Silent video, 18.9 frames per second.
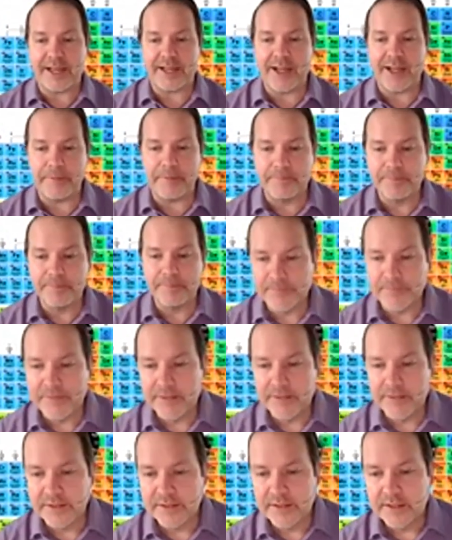back out.
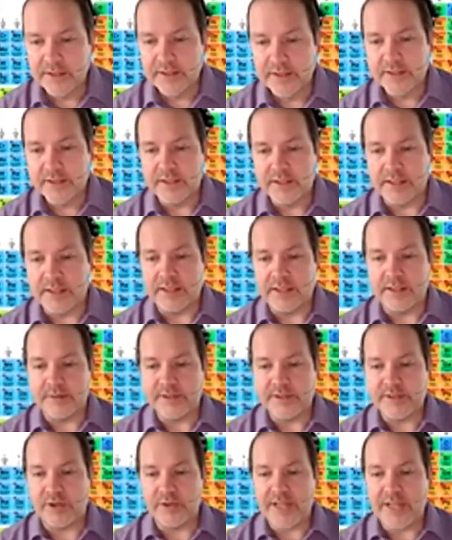Uh,
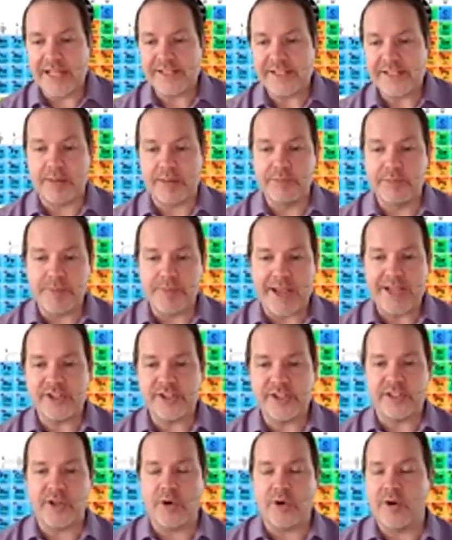so that's
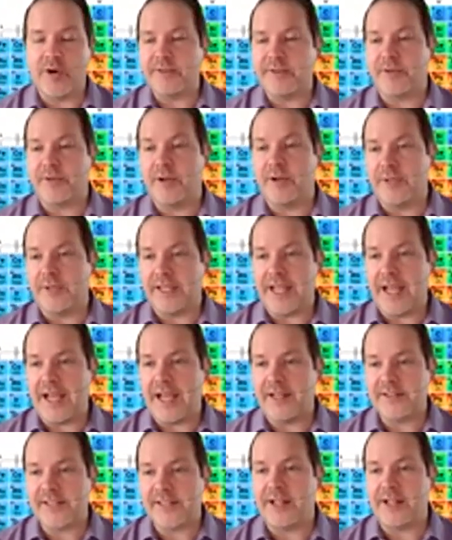sublimation going from the
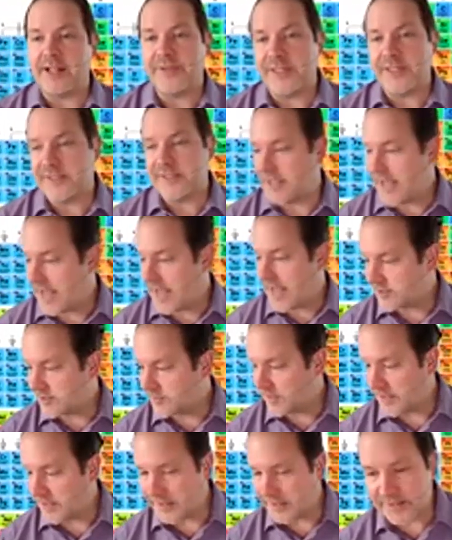solid phase to the gas
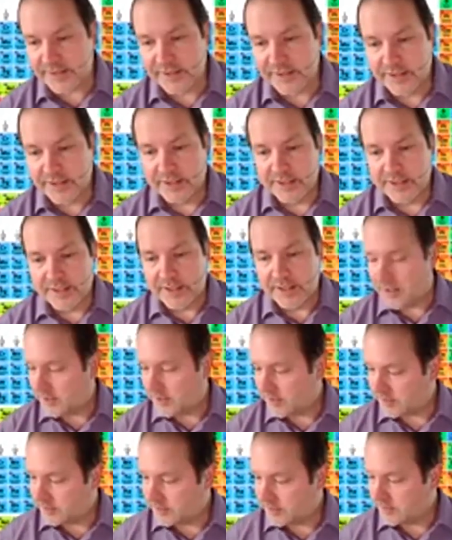phase.
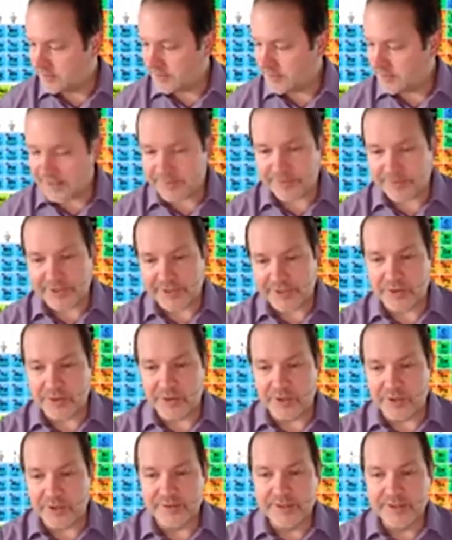That's pretty
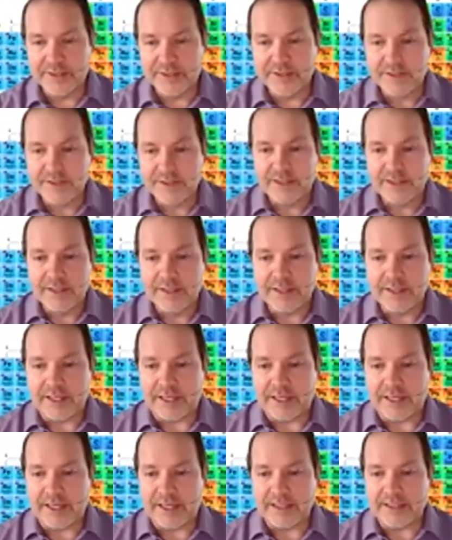cool.
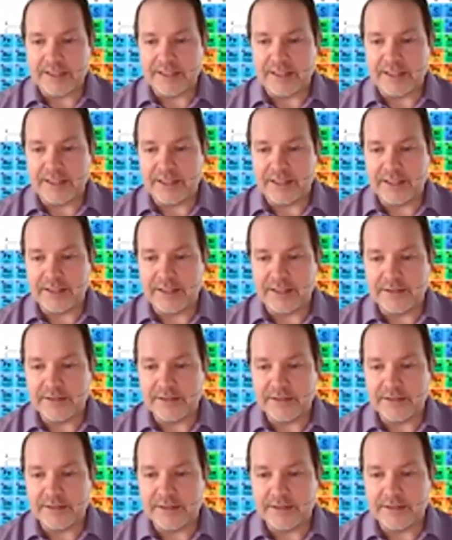And uh,
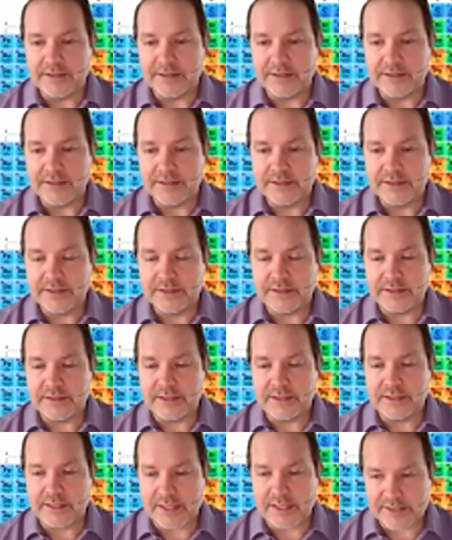
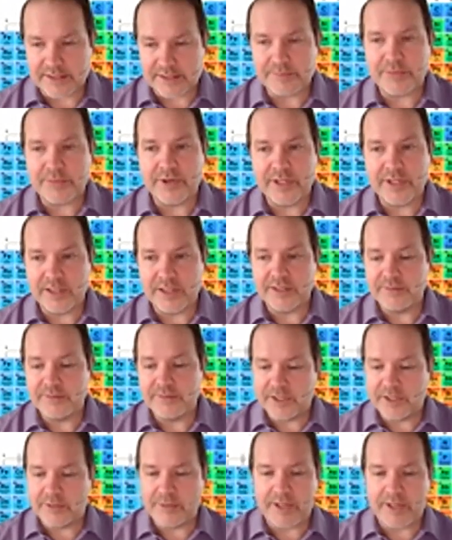that's some pretty good
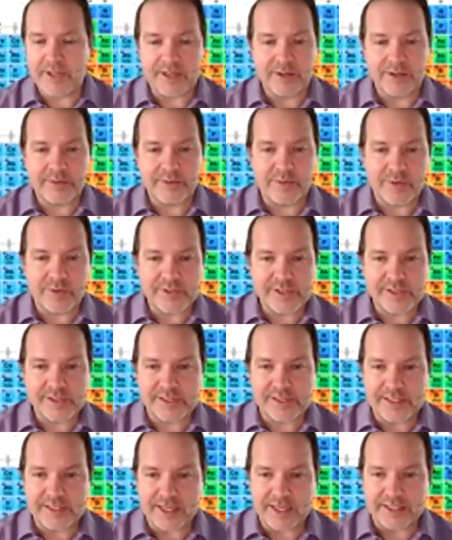intermolecular
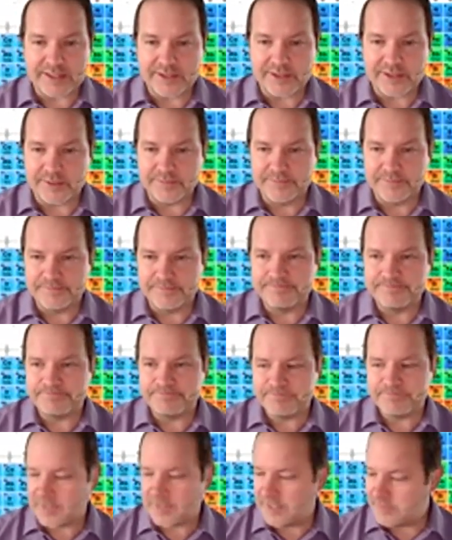forces in I2,
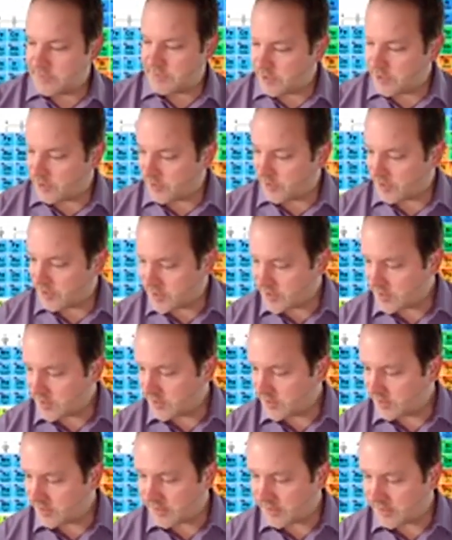even though it's
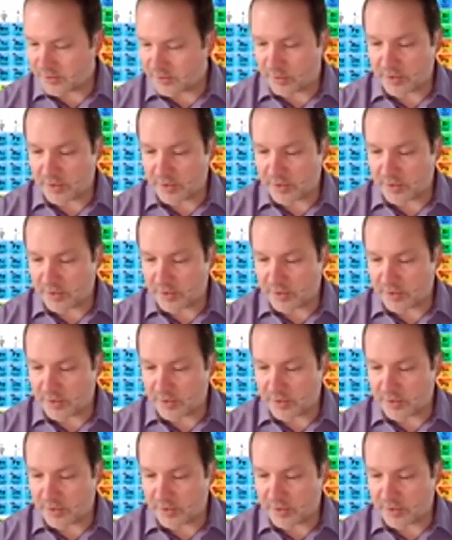uh,